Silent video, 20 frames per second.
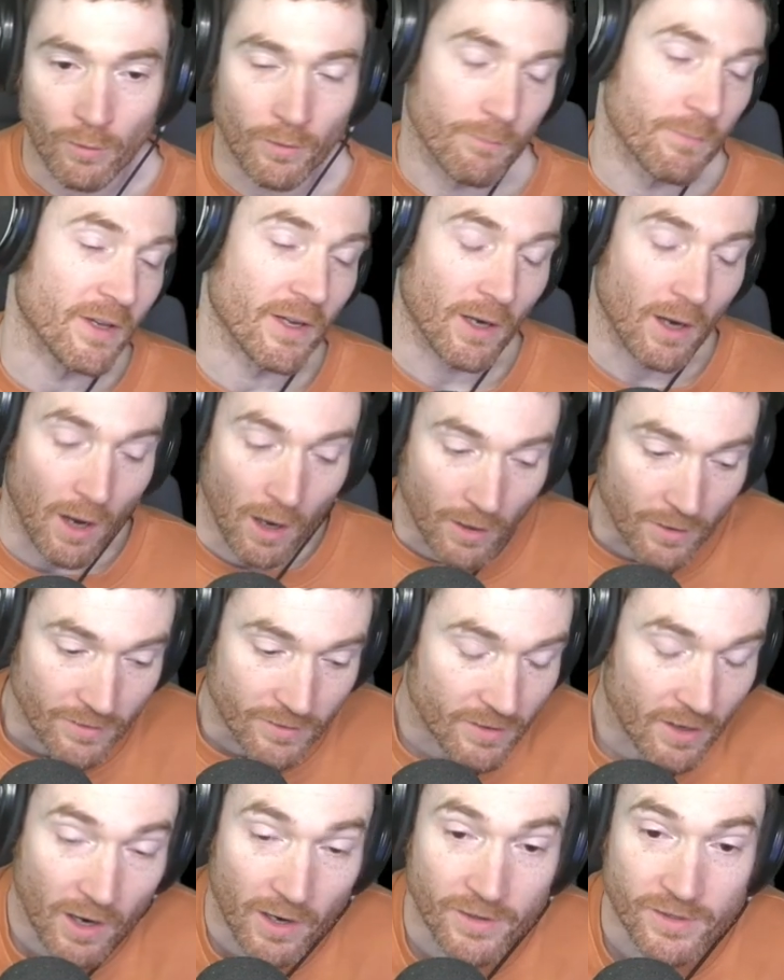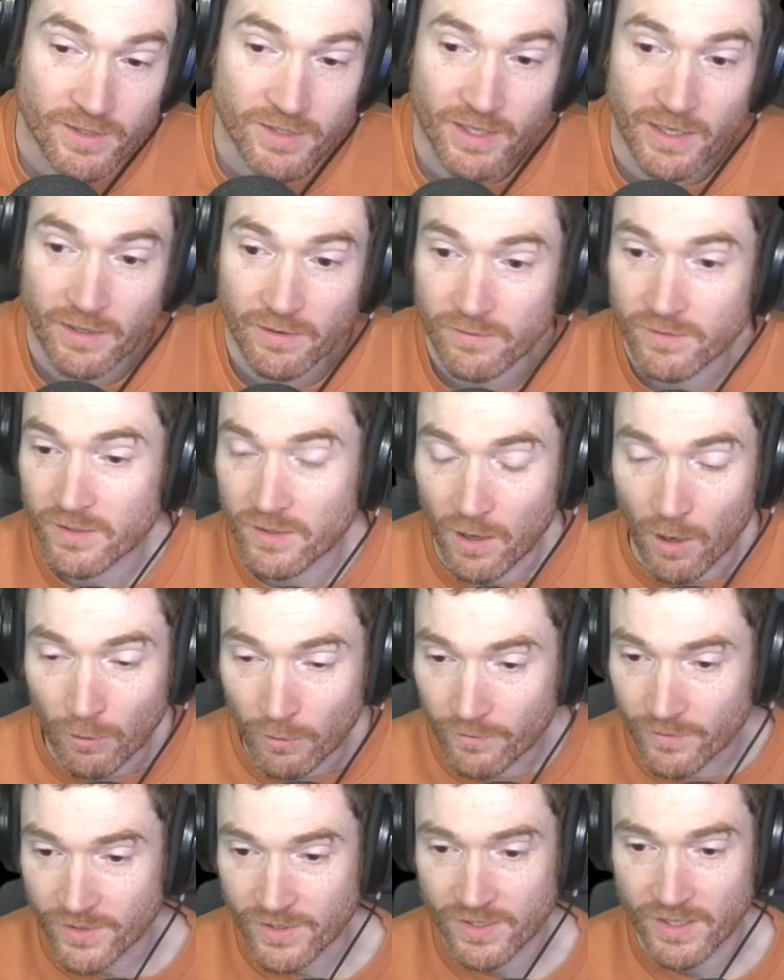Be it con saves, all
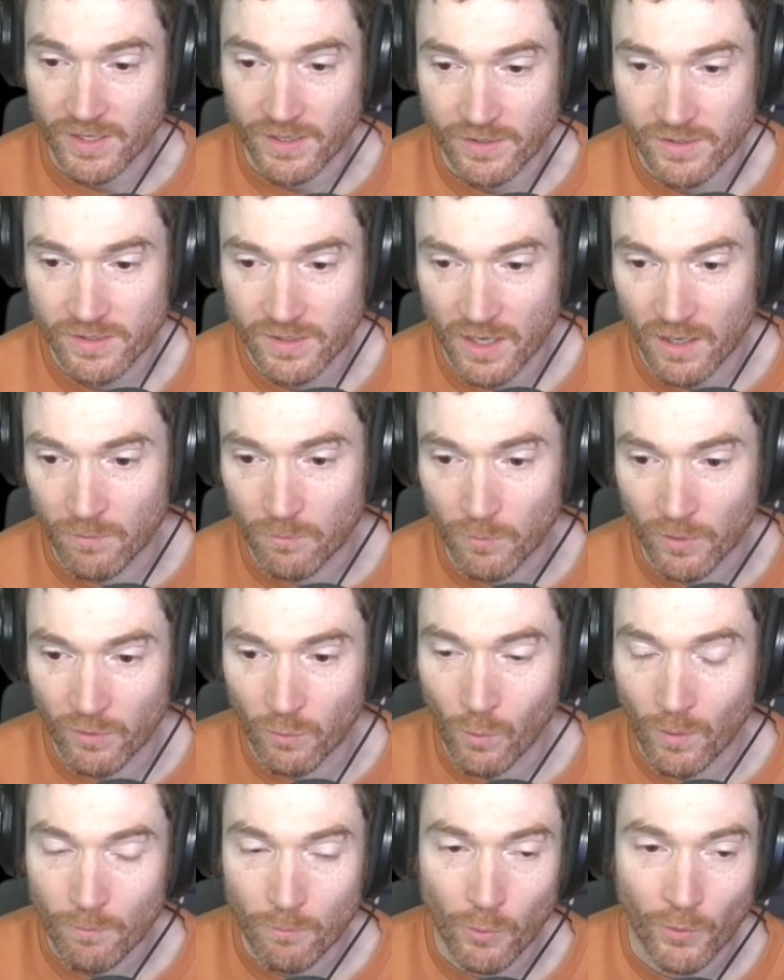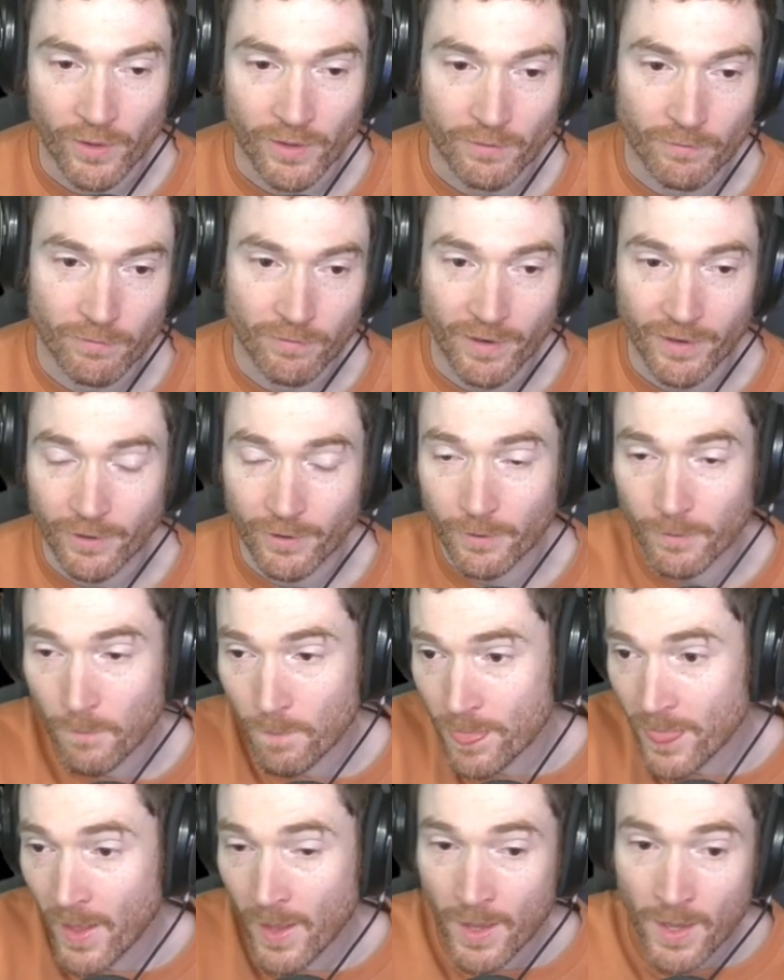of these things come with 1 point in fighter.
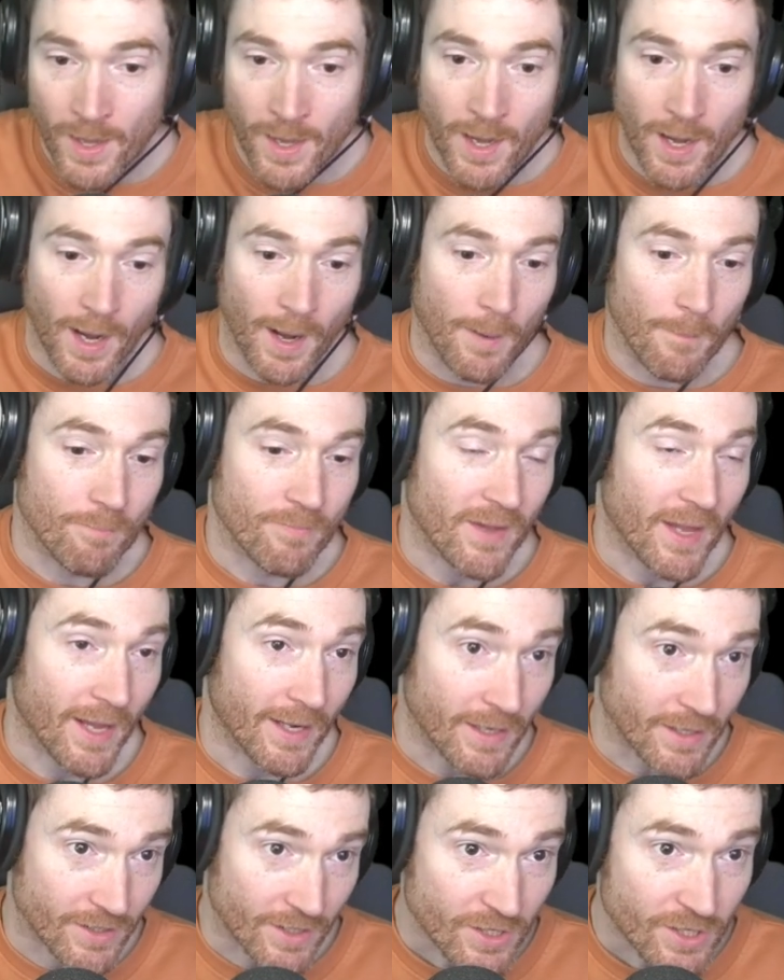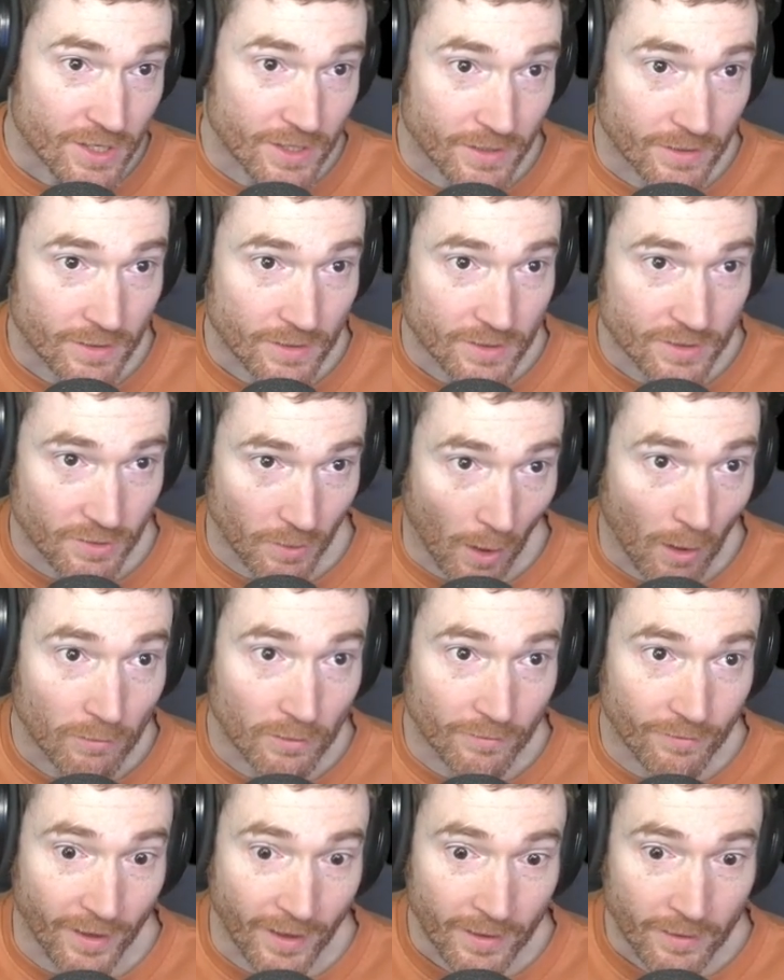In addition to all
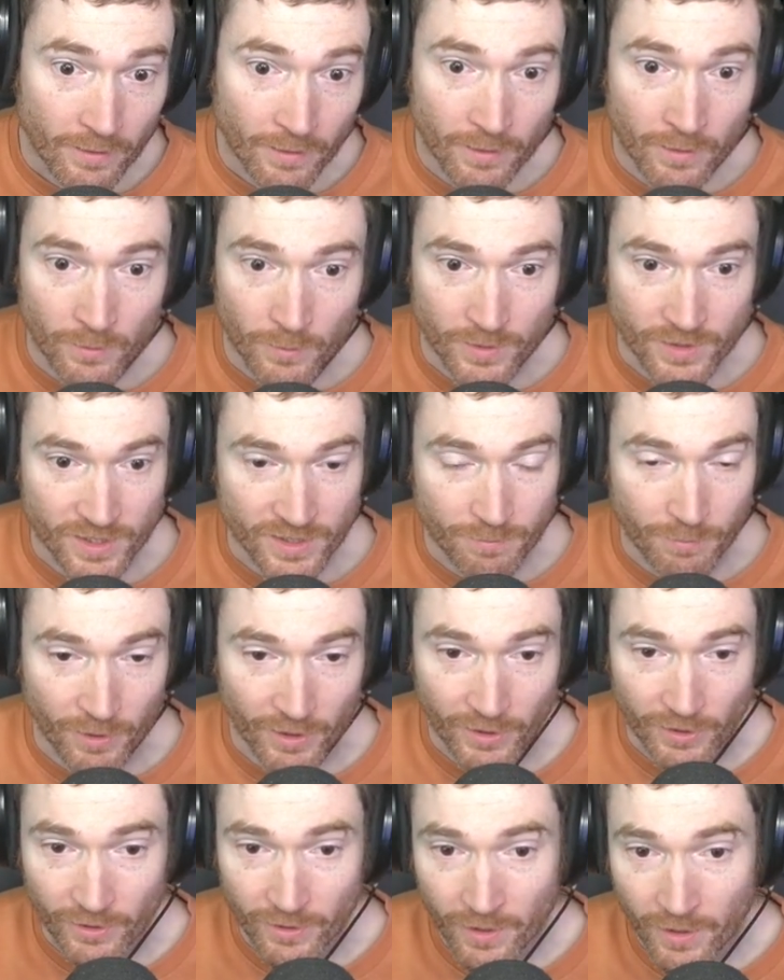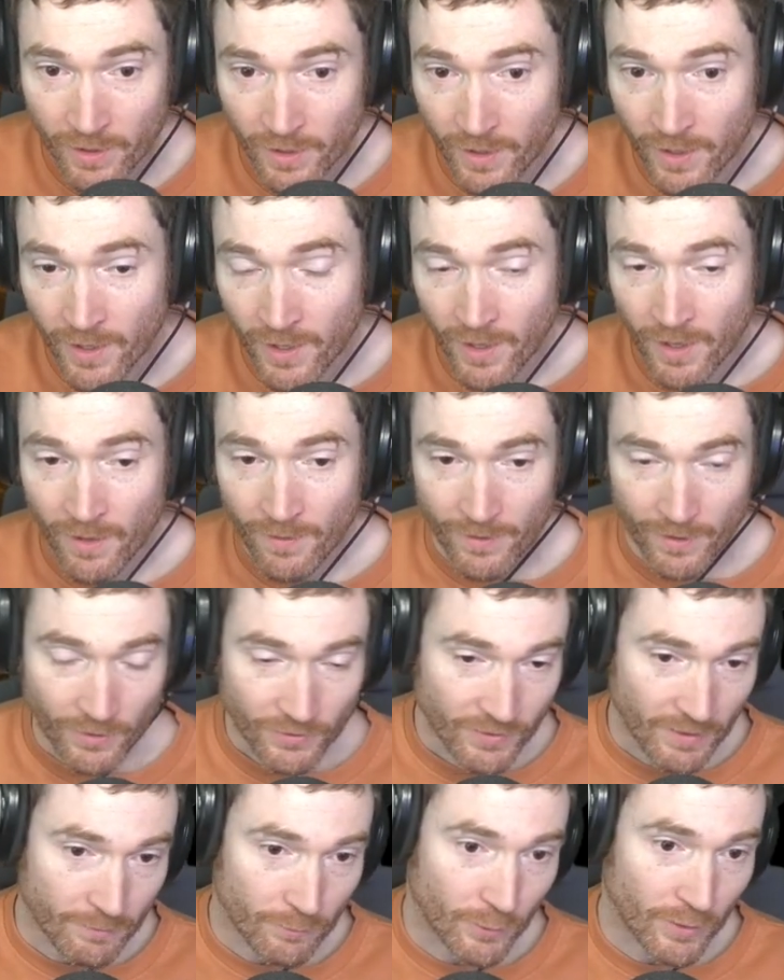of that, which is pretty good, they
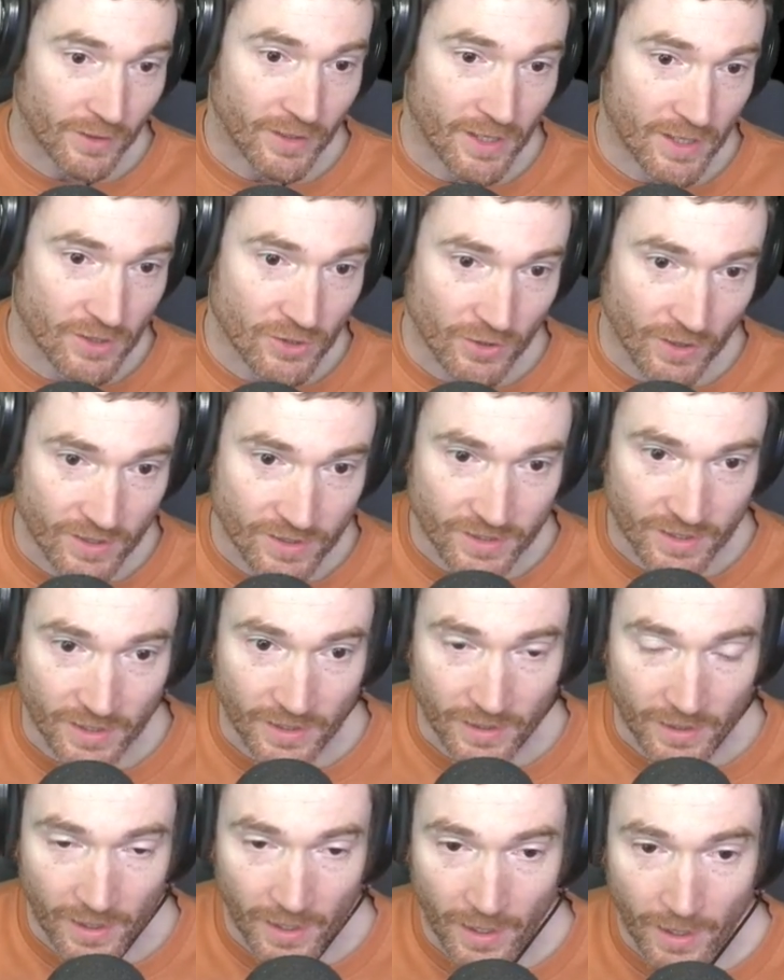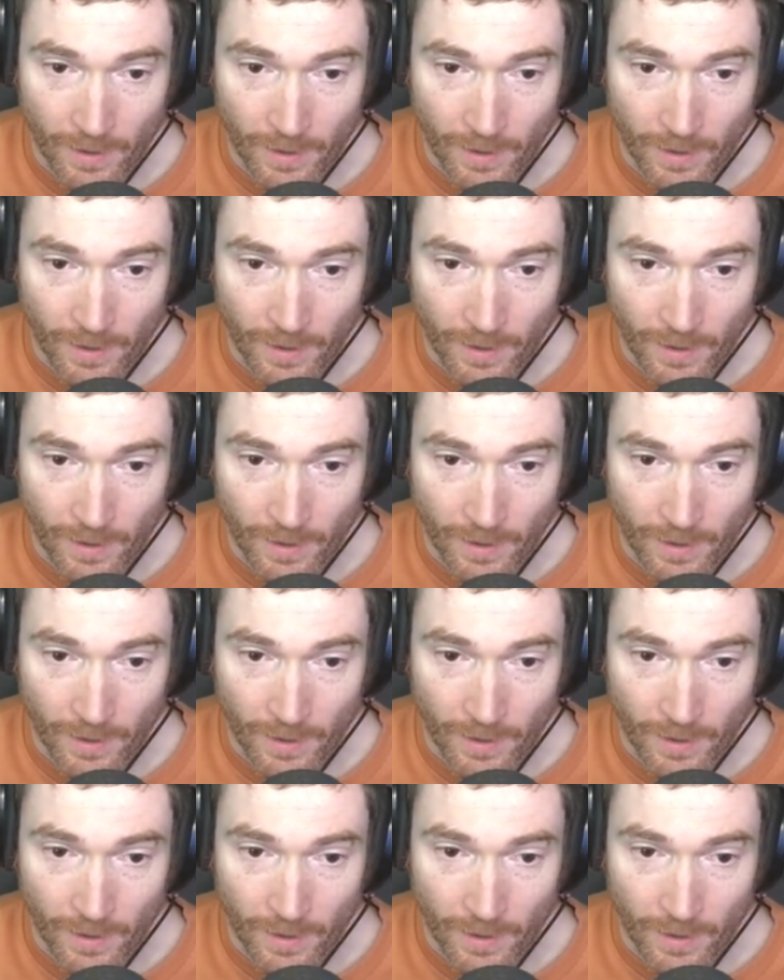also have really interesting